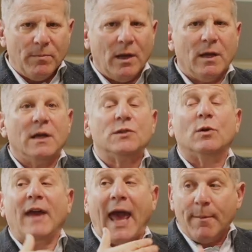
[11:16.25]
a
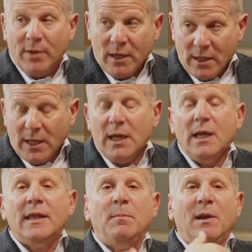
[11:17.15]
sort of habit
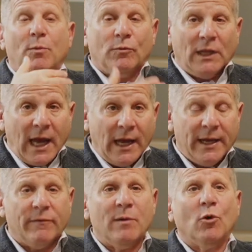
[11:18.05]
that people rely
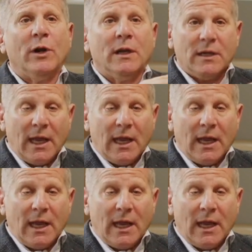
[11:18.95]
on every morning.